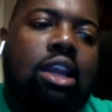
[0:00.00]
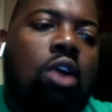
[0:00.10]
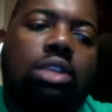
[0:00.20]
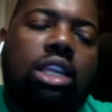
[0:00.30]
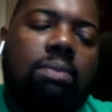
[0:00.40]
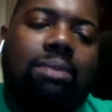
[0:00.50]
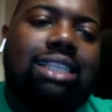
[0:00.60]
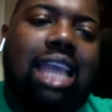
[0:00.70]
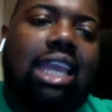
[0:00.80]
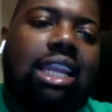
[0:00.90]
Don't need to
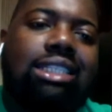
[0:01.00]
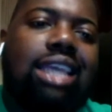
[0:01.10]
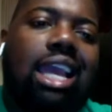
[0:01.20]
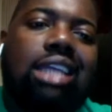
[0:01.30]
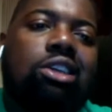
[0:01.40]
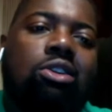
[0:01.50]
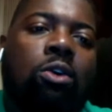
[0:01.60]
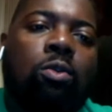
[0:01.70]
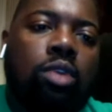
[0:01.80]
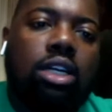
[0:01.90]
be taking a chance on
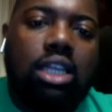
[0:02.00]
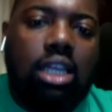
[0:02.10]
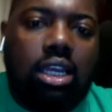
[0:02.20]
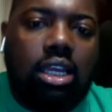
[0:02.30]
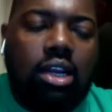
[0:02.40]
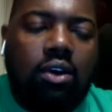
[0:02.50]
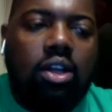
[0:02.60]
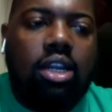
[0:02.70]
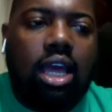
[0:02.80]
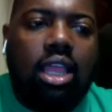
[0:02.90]
a rookie
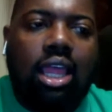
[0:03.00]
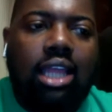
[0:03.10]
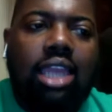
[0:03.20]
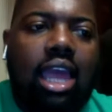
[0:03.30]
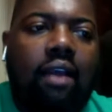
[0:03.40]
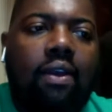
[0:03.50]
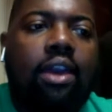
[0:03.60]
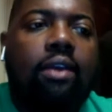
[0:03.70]
or nothing like that.